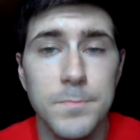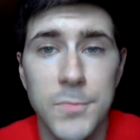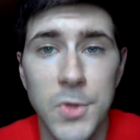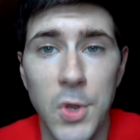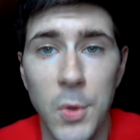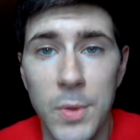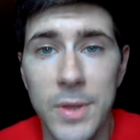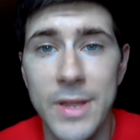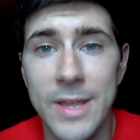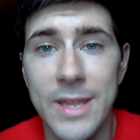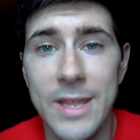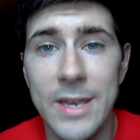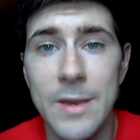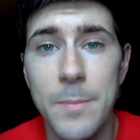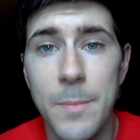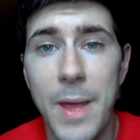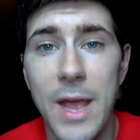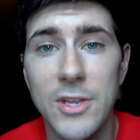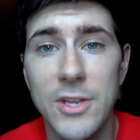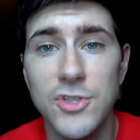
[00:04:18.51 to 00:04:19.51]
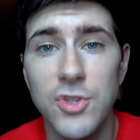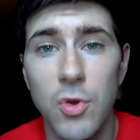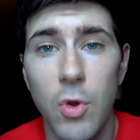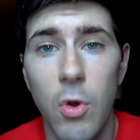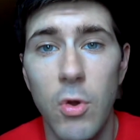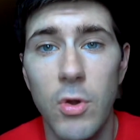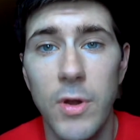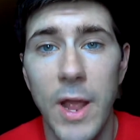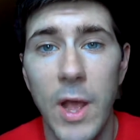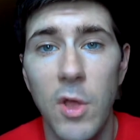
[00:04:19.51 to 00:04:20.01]
it impacts your
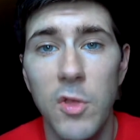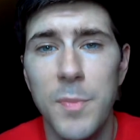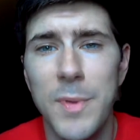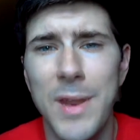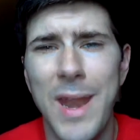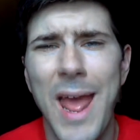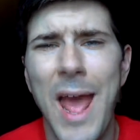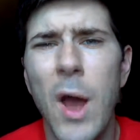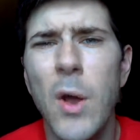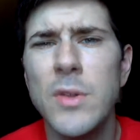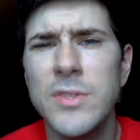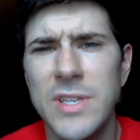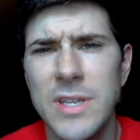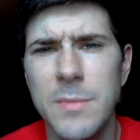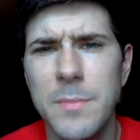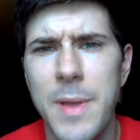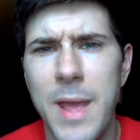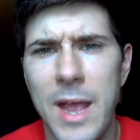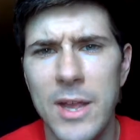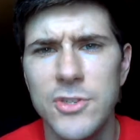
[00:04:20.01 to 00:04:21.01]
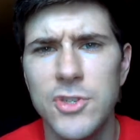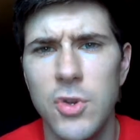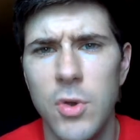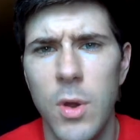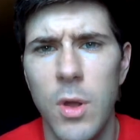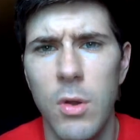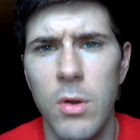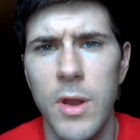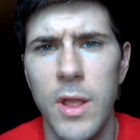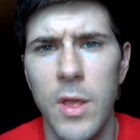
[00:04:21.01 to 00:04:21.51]
heart health, but how does it impact your
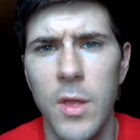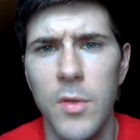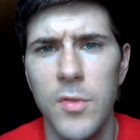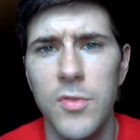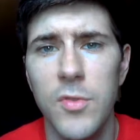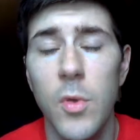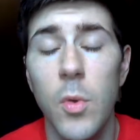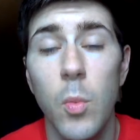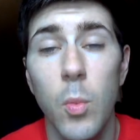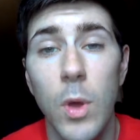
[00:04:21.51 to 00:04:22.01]
heart health?